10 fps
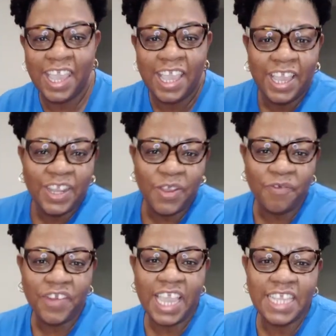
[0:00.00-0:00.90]
Don't
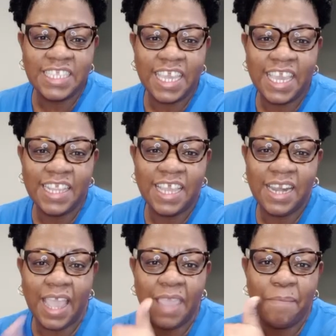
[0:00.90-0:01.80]
forget to hit the
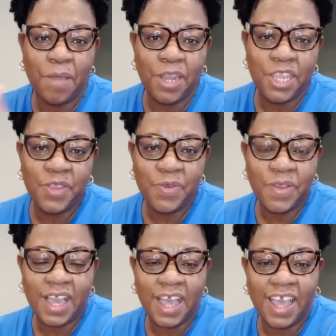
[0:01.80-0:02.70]
like button, you
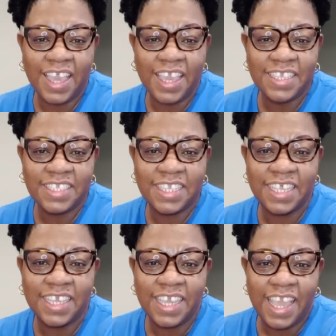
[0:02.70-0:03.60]
guys.
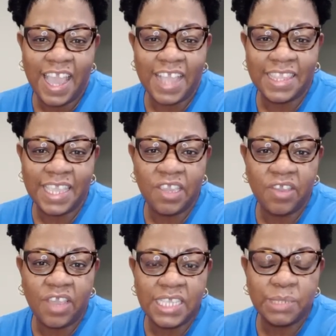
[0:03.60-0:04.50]
And thank you
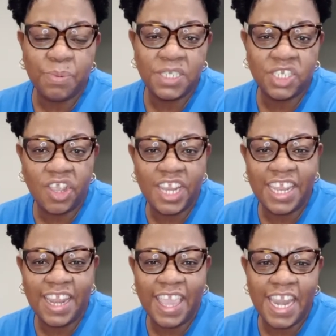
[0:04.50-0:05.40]
guys for
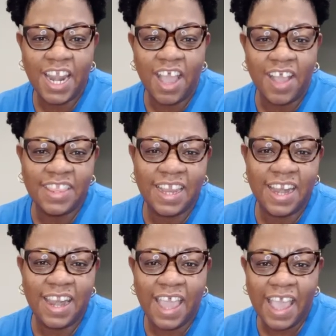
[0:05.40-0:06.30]
joining in on the
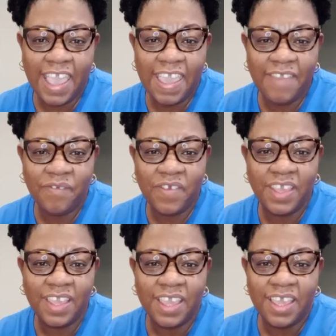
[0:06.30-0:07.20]
live,
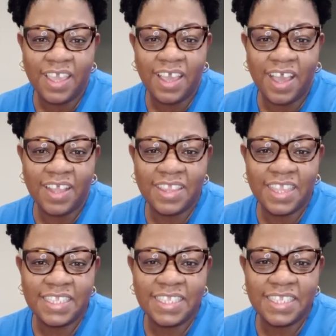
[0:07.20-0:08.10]
on
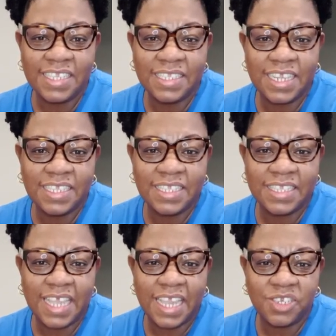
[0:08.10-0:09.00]
this Seasoning
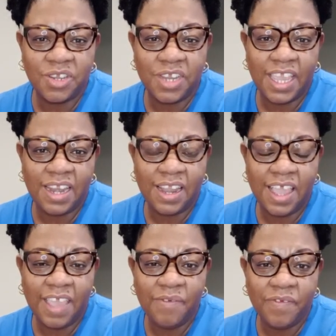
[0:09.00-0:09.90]
Saturday
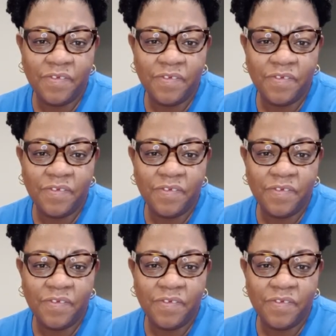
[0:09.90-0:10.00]
live.